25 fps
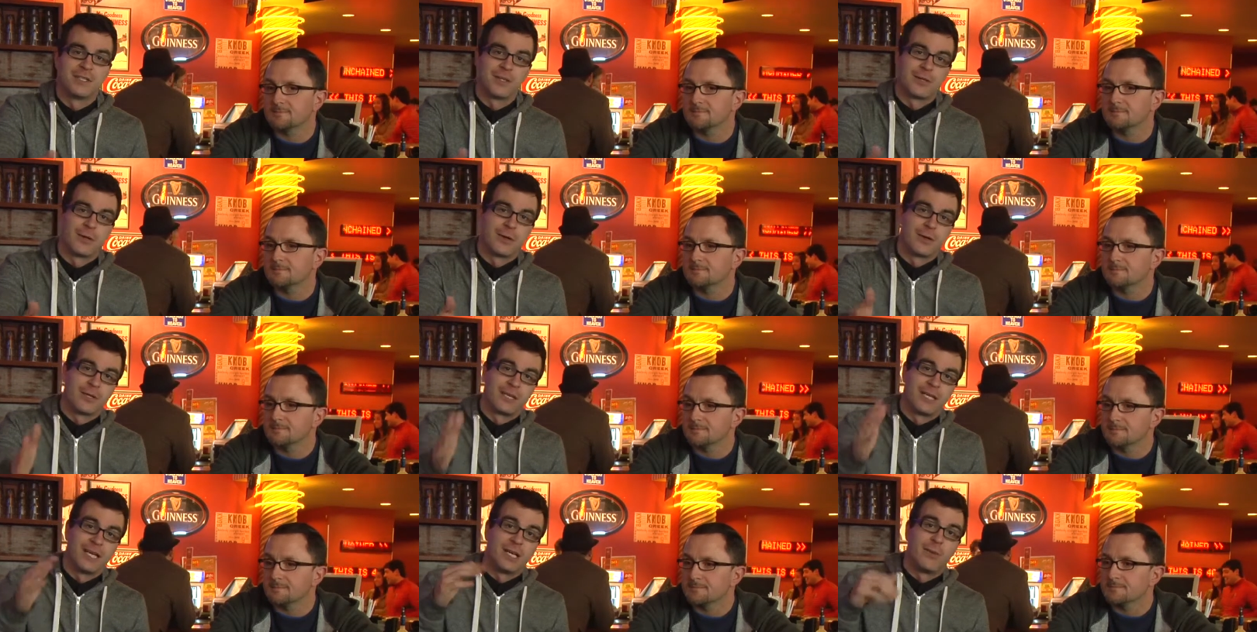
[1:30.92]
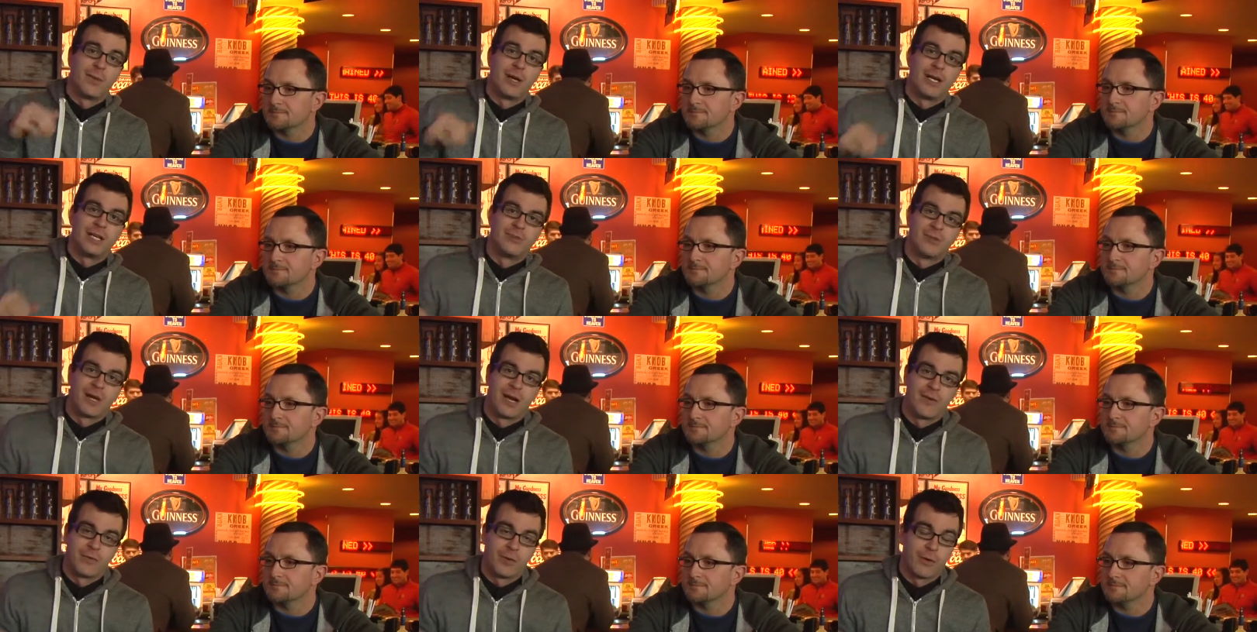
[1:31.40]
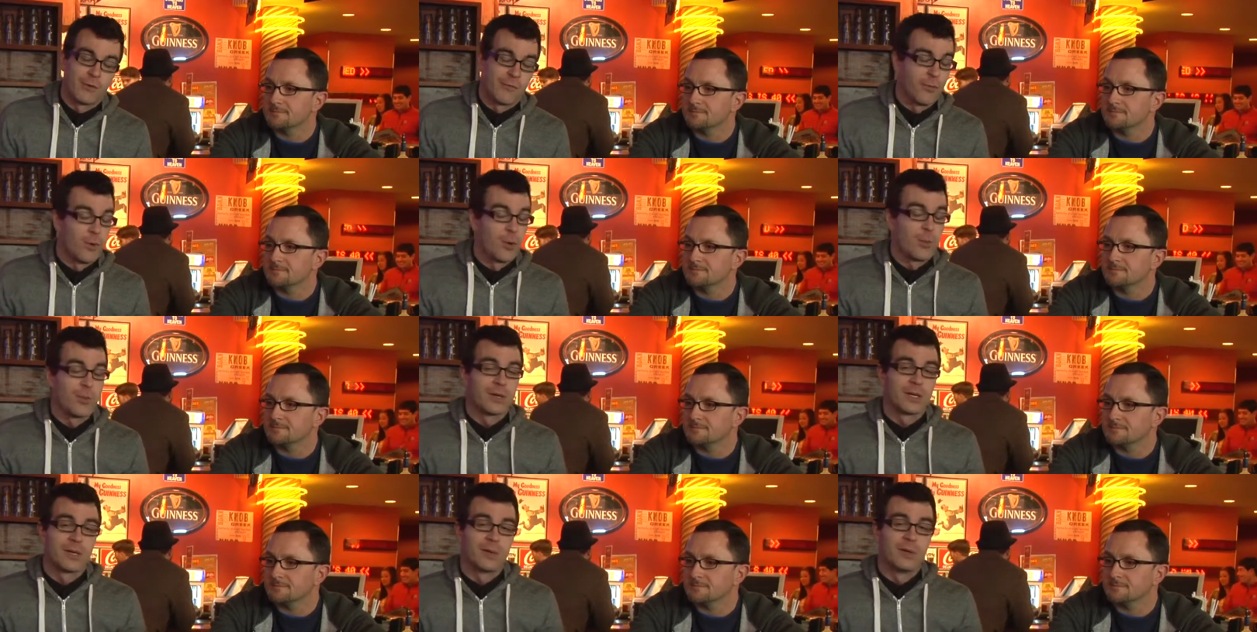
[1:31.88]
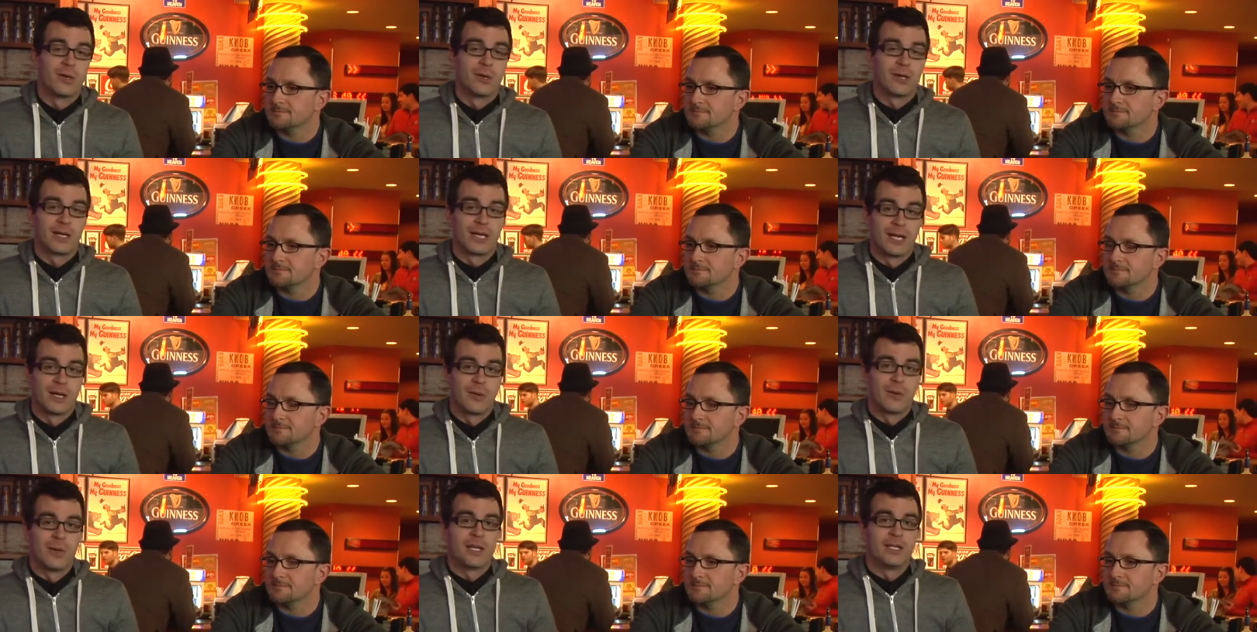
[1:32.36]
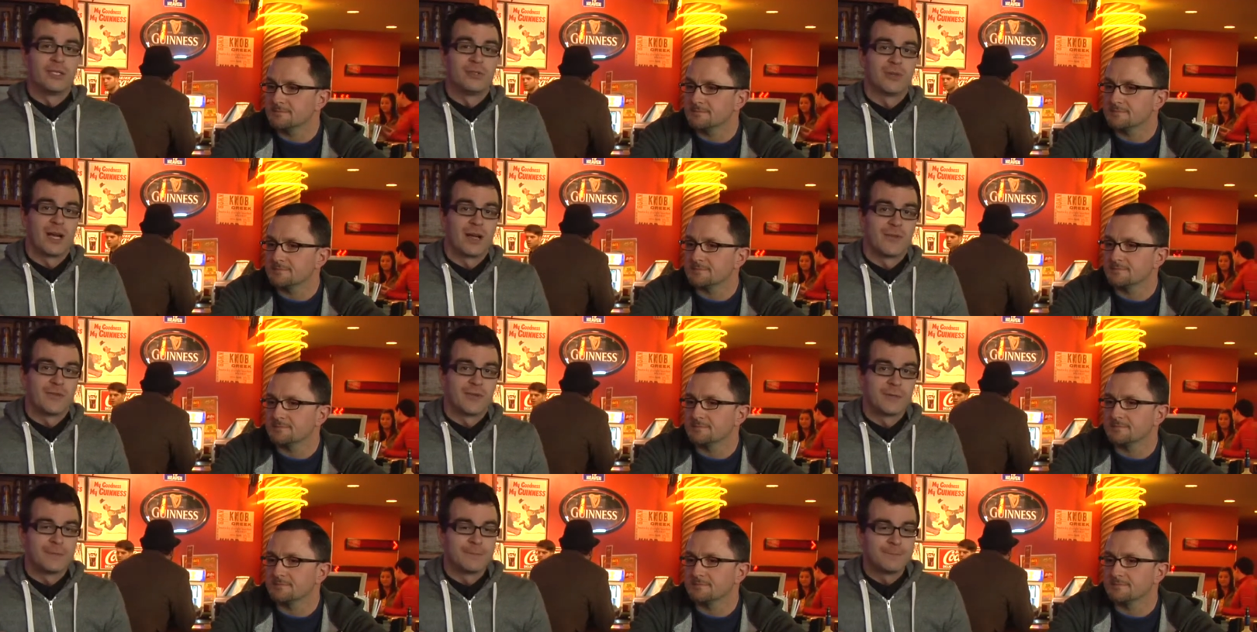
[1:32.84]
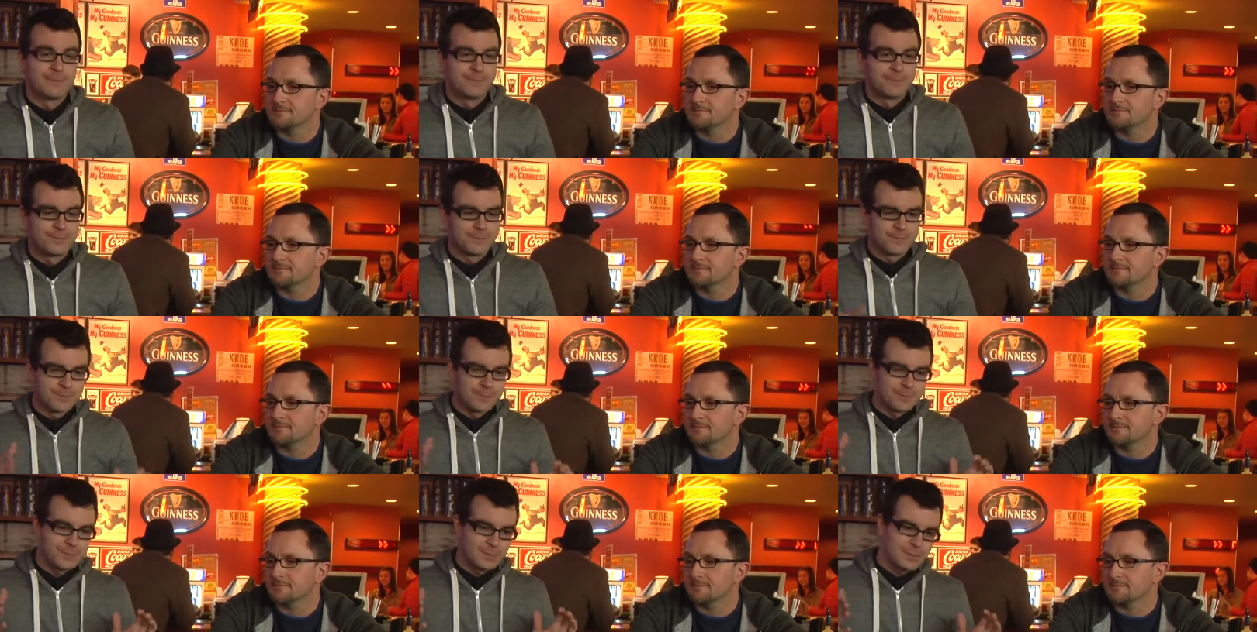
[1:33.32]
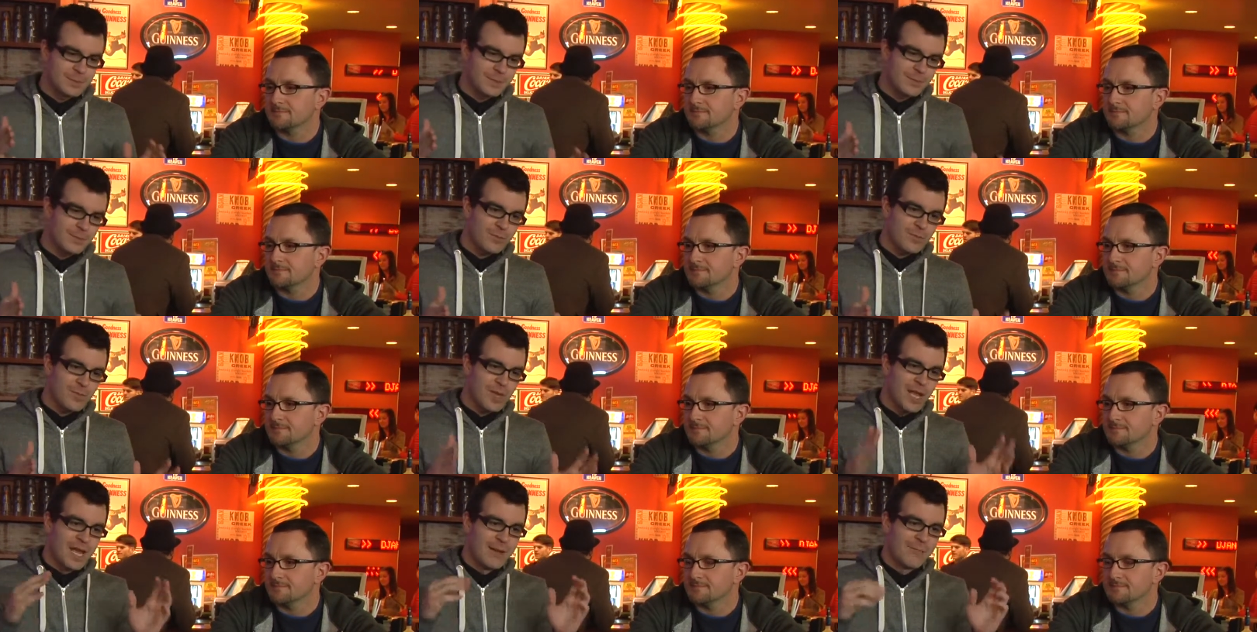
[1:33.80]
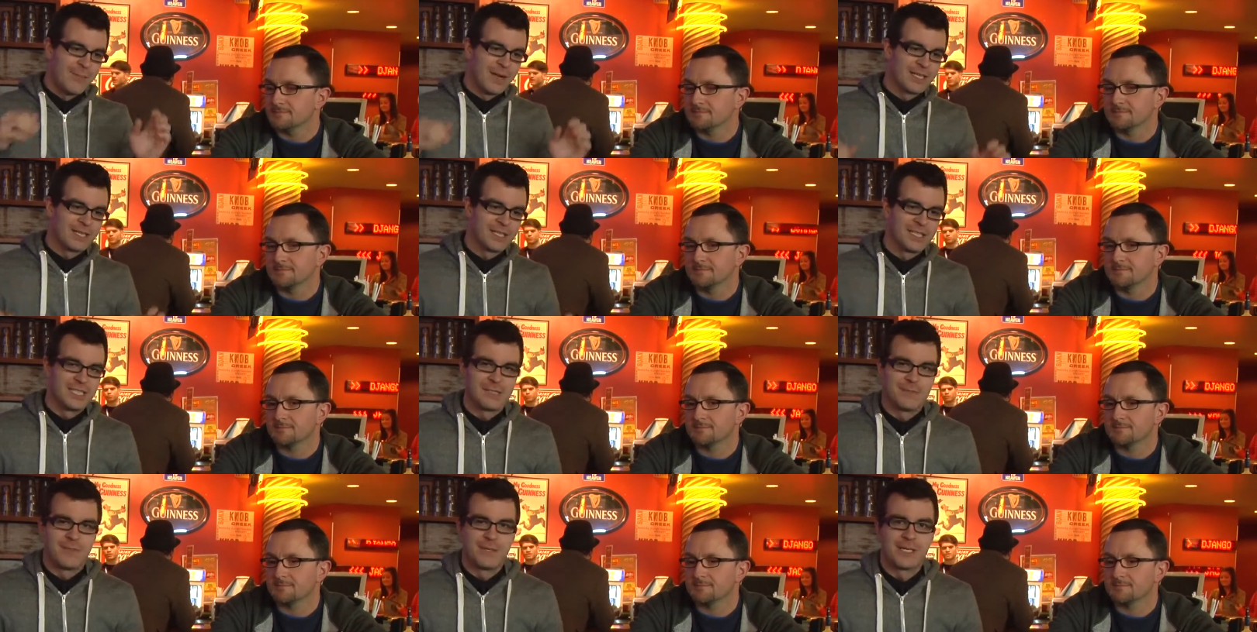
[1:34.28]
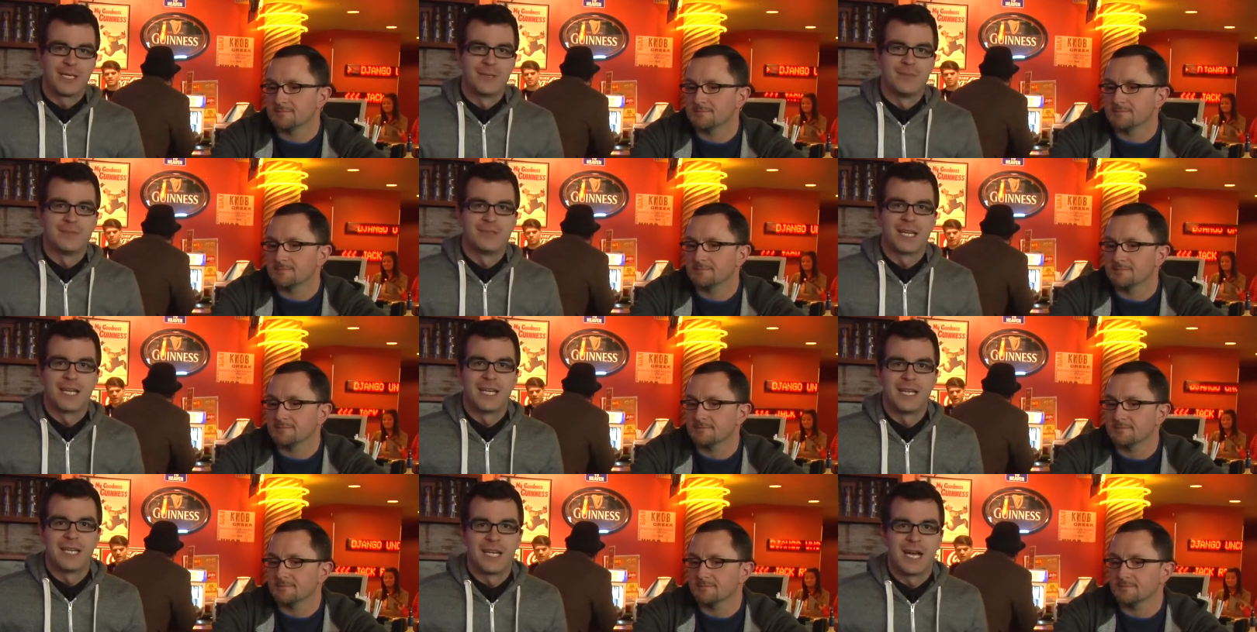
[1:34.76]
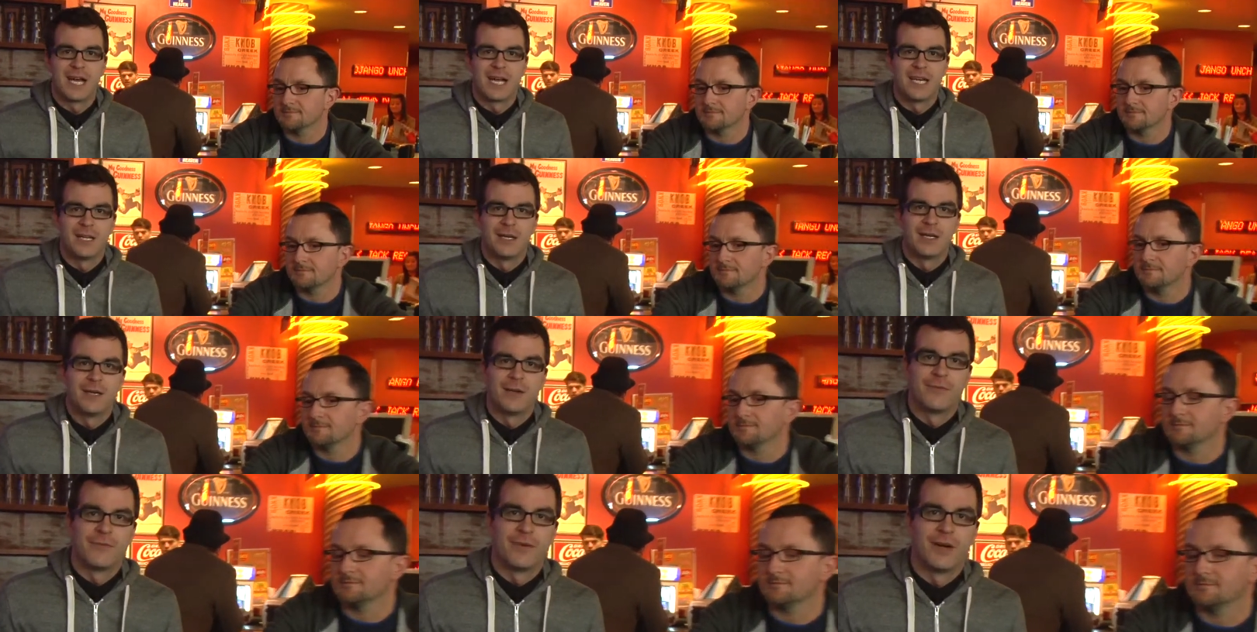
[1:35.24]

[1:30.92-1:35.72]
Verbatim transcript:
Speaker 1: their getaway driver, a former getaway driver, it basically just becomes a night of